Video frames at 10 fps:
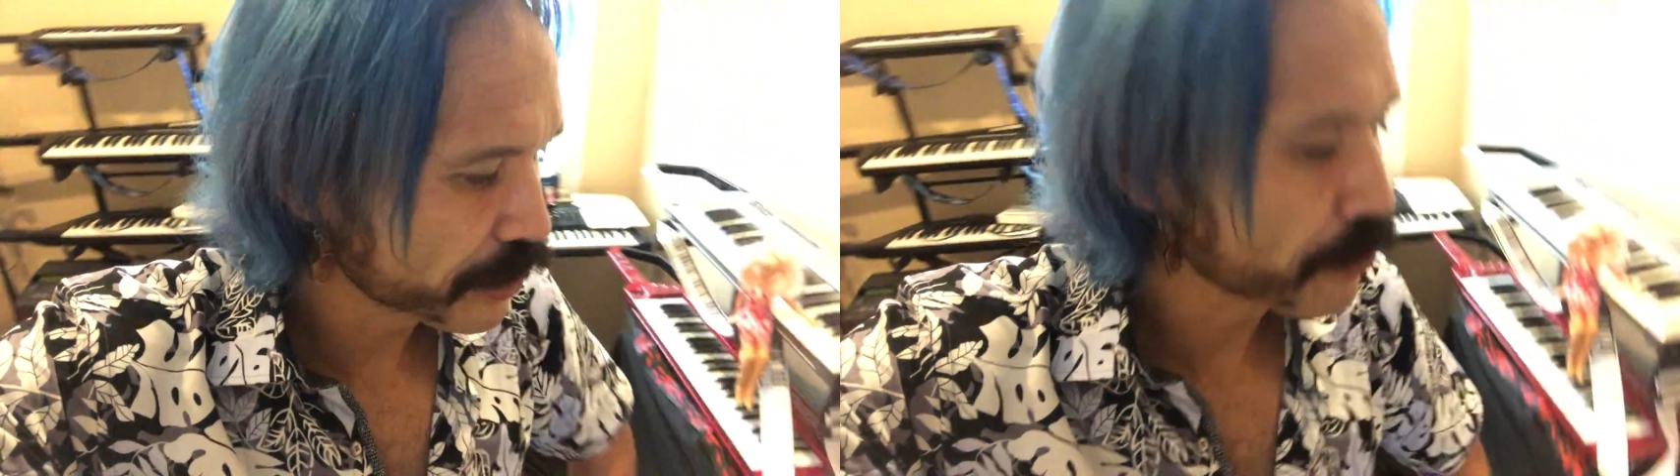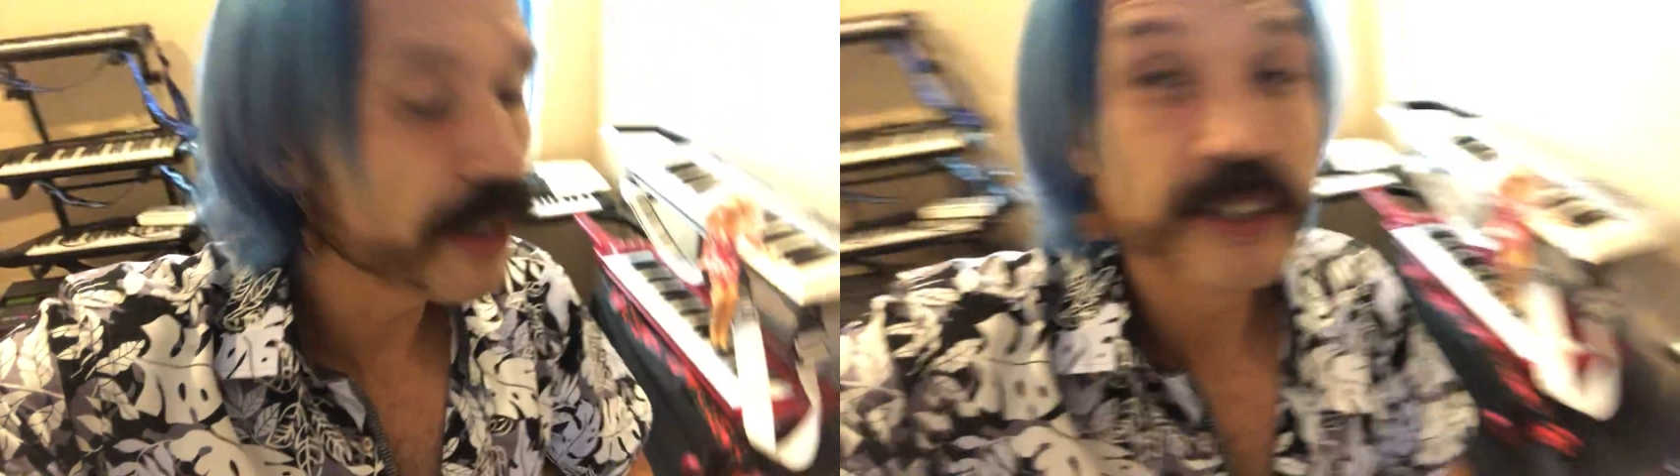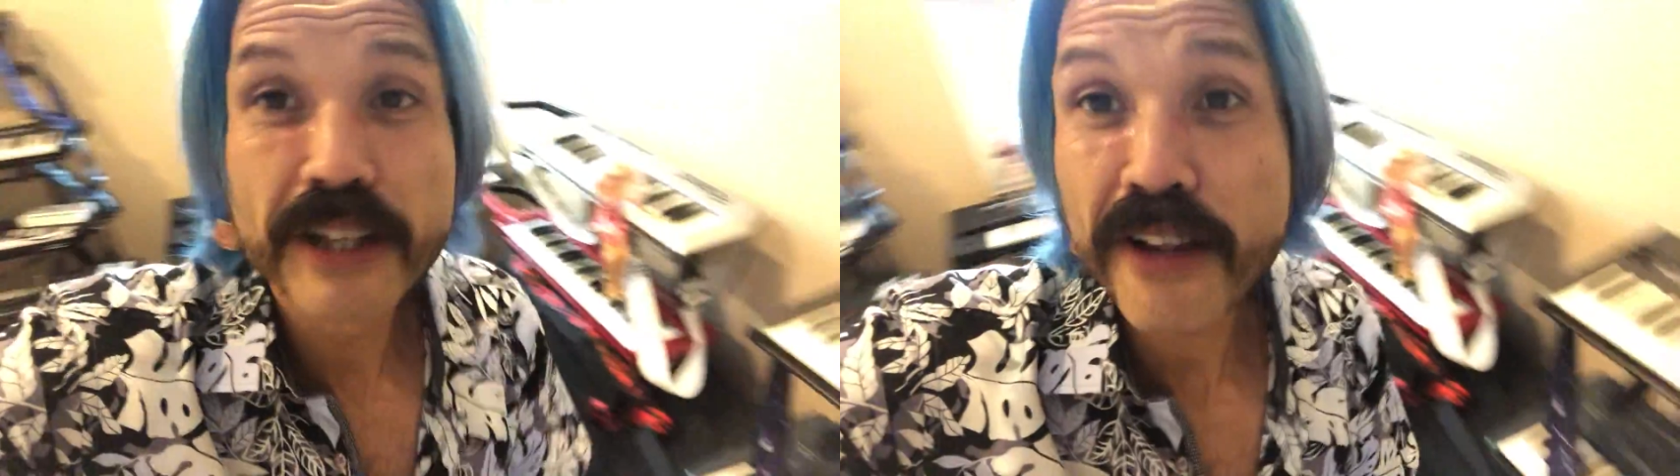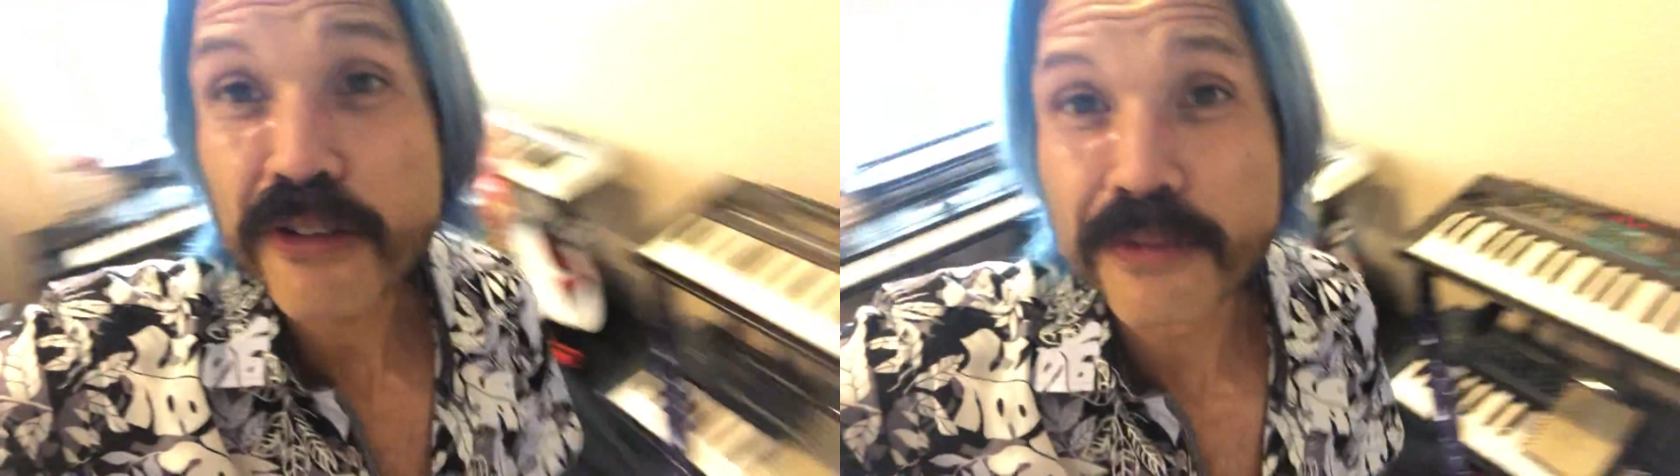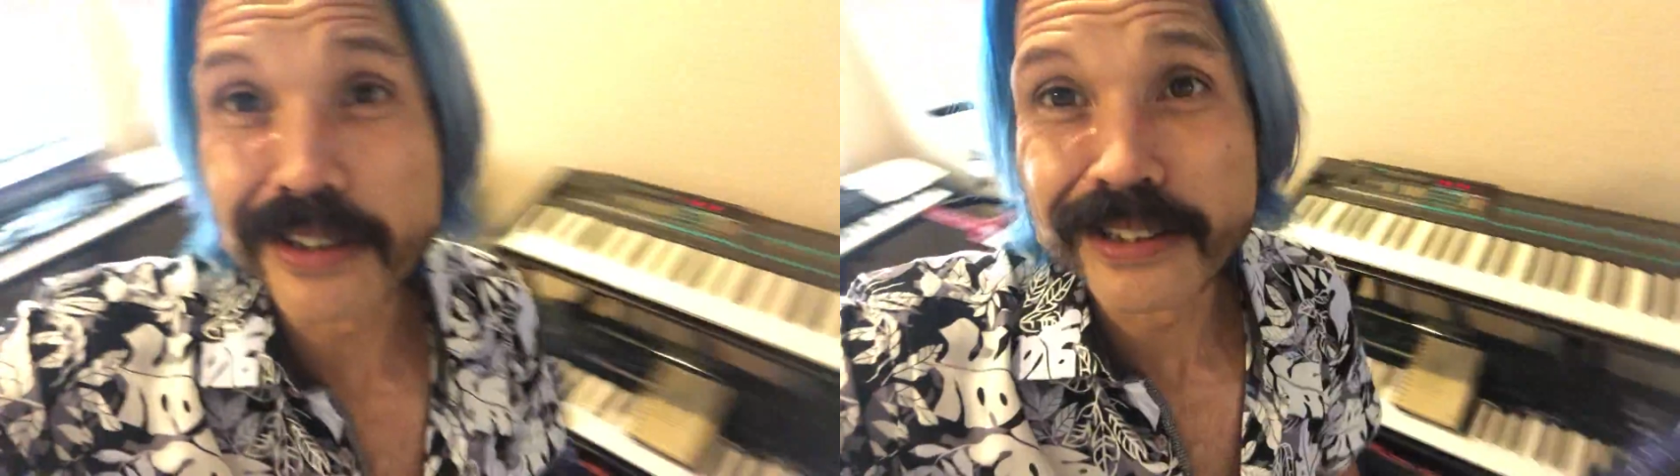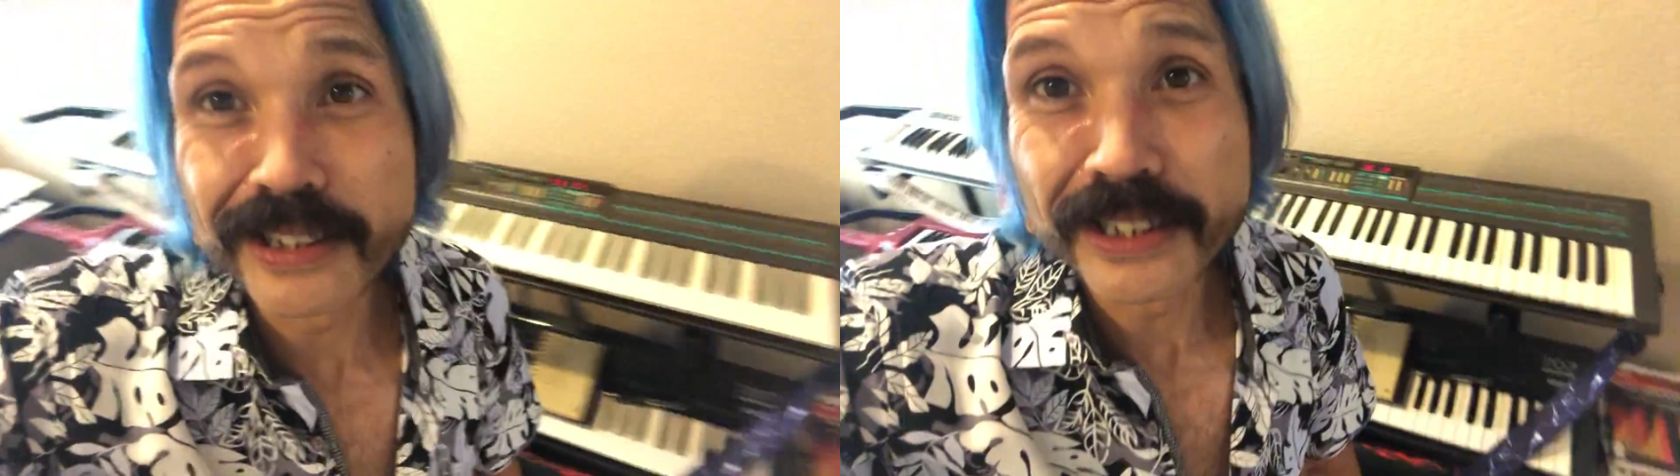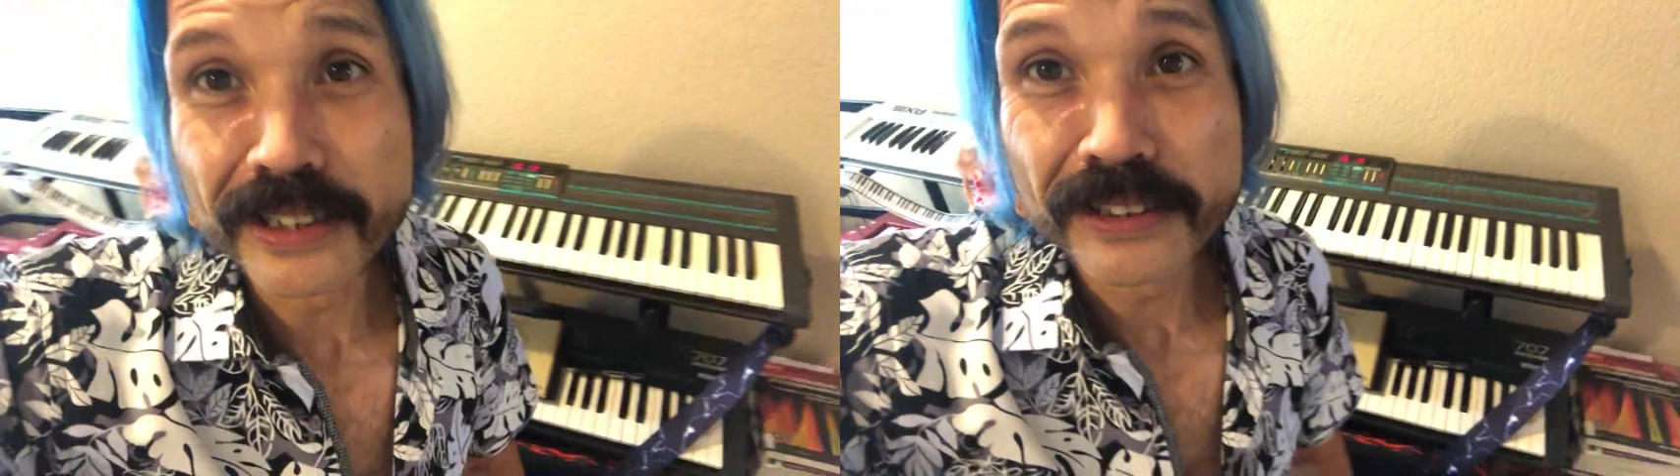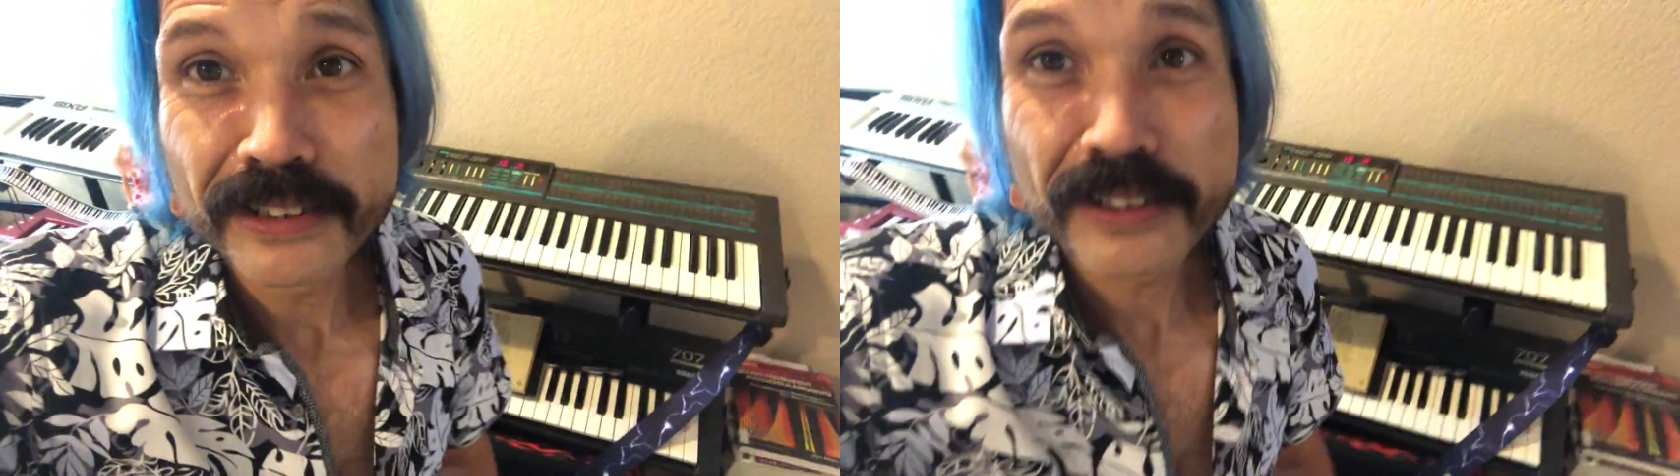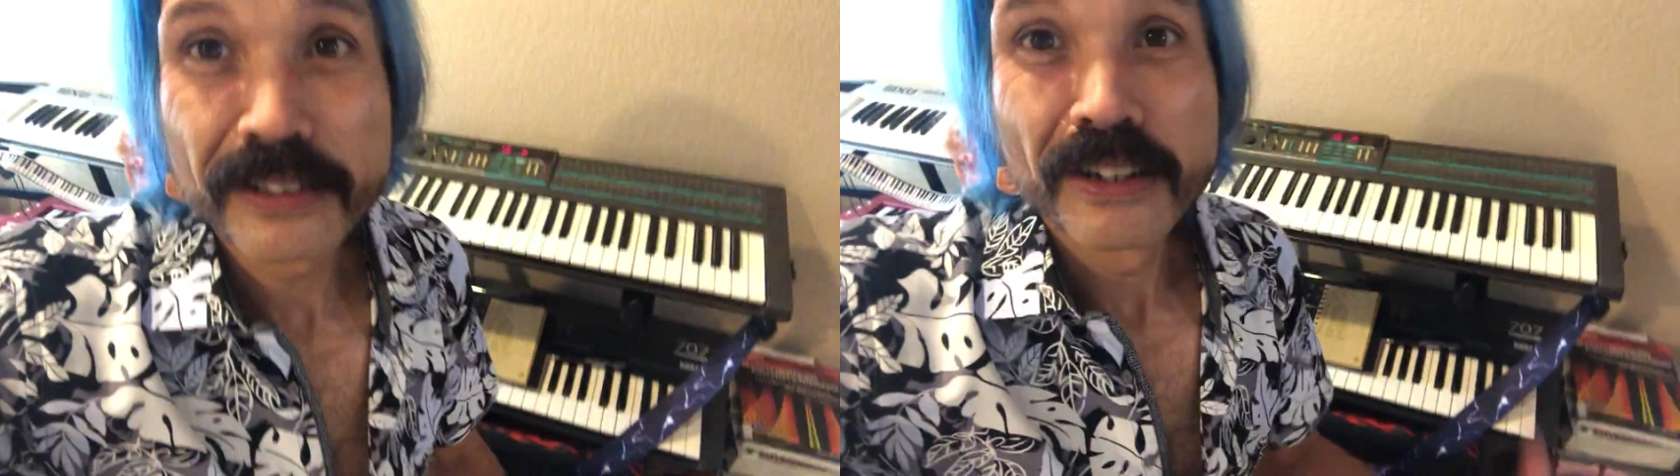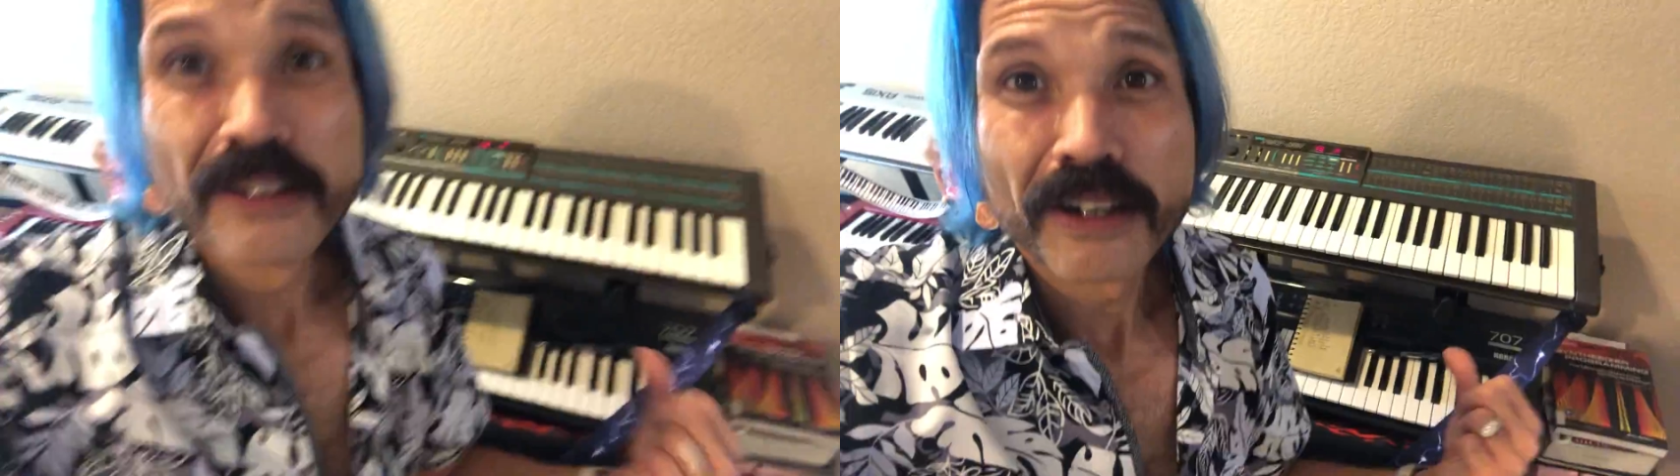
do another one of these